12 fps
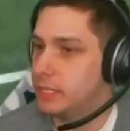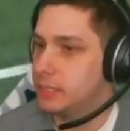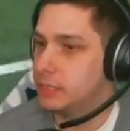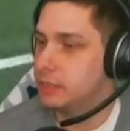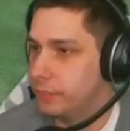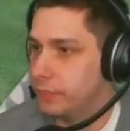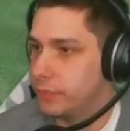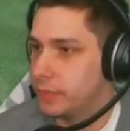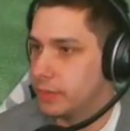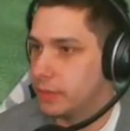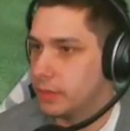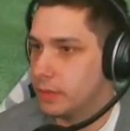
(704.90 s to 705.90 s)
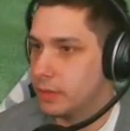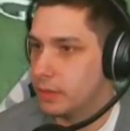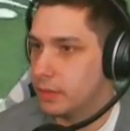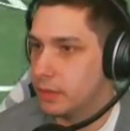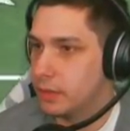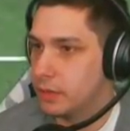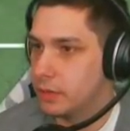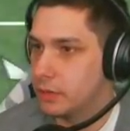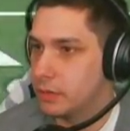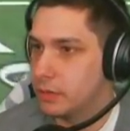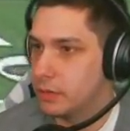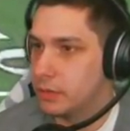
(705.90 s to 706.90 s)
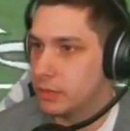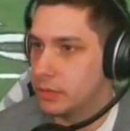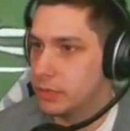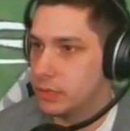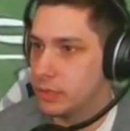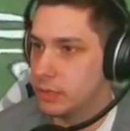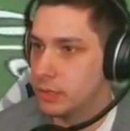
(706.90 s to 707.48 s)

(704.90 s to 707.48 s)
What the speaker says: (silence)